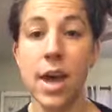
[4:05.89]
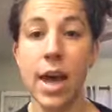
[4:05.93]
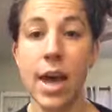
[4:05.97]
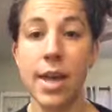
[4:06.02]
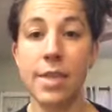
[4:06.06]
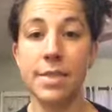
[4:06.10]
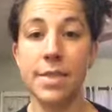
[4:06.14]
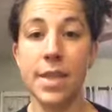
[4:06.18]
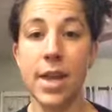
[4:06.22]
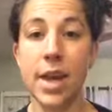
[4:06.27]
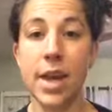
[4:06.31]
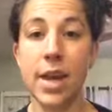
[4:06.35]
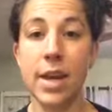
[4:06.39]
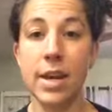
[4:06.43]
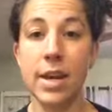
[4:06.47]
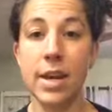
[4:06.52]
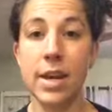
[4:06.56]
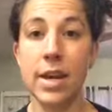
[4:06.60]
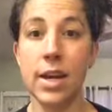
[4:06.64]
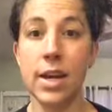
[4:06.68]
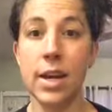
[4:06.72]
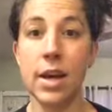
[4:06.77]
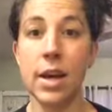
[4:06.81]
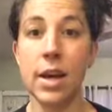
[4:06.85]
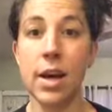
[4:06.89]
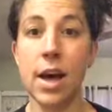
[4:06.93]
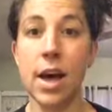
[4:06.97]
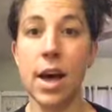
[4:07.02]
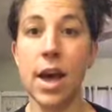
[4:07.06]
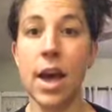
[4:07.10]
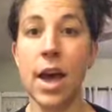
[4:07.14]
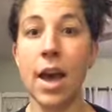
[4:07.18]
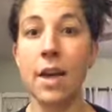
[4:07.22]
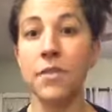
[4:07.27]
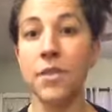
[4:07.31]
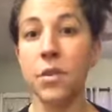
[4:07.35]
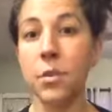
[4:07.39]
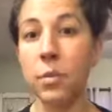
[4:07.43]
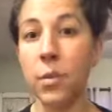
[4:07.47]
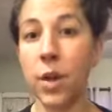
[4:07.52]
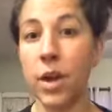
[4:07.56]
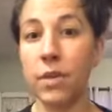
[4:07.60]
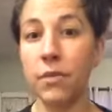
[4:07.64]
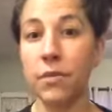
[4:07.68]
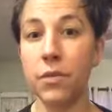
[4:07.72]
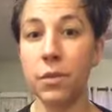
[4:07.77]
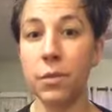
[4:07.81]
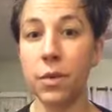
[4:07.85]
And then I have to
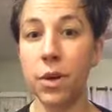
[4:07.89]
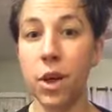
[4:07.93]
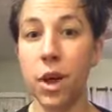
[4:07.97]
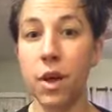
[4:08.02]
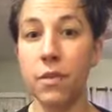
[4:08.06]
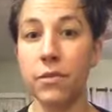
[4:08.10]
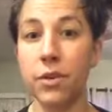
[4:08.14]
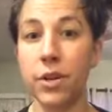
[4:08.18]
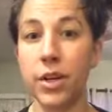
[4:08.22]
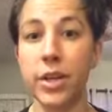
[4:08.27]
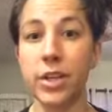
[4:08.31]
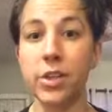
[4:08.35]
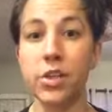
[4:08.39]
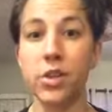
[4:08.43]
wait for recovery.